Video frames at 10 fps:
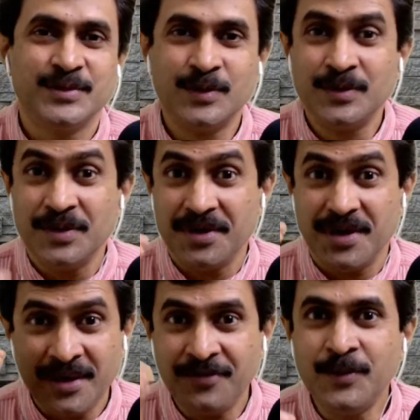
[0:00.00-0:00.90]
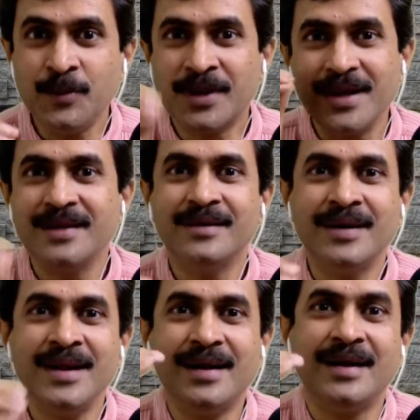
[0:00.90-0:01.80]
So if you
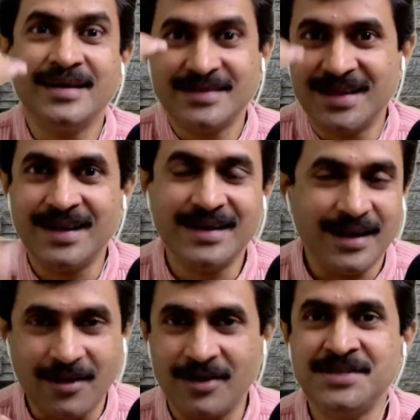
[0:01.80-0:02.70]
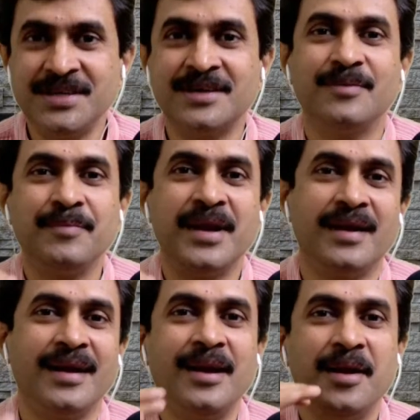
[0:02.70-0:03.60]
clearly understand the logic
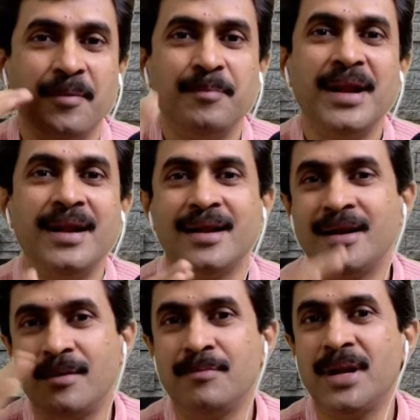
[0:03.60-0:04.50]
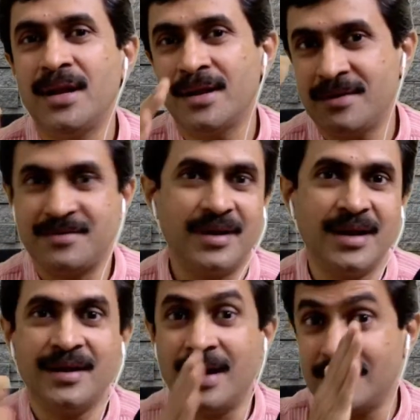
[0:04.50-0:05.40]
behind million, billion,
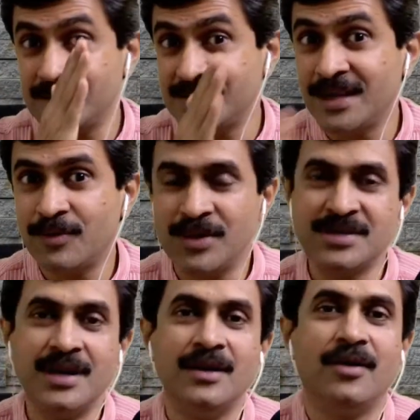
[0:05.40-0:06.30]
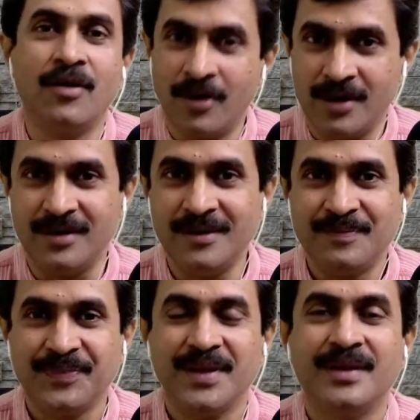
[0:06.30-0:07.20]
trillion and the sequential order,
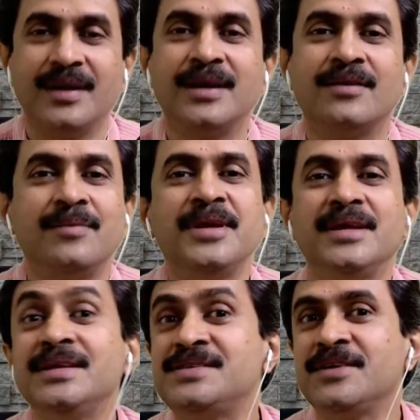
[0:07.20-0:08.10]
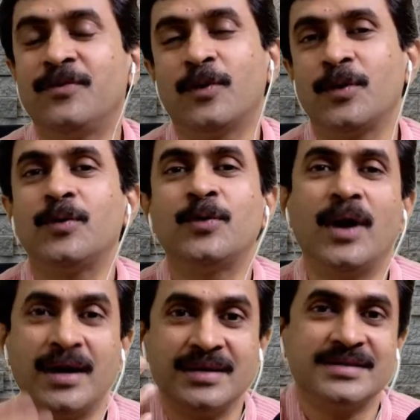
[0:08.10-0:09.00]
it will be easy for you
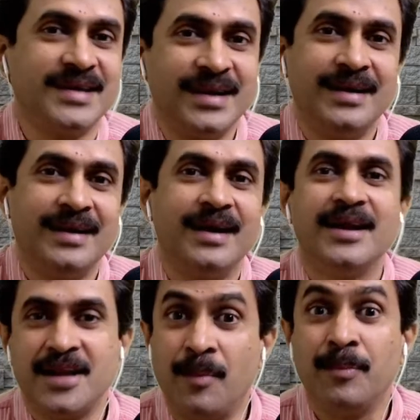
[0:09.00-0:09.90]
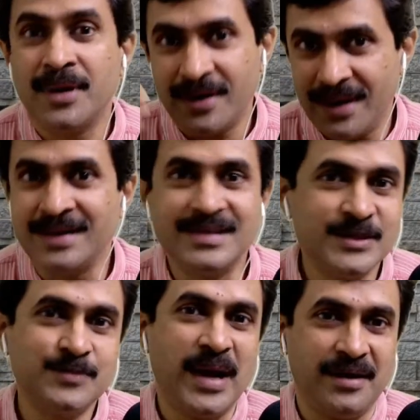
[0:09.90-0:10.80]
to understand number in
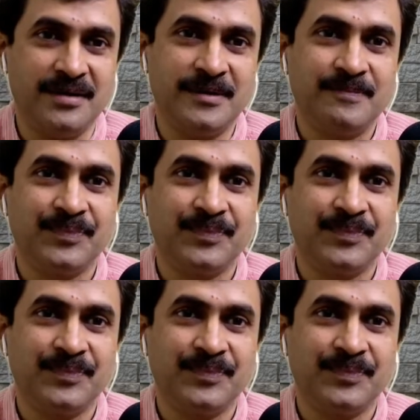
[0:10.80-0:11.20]
this pattern.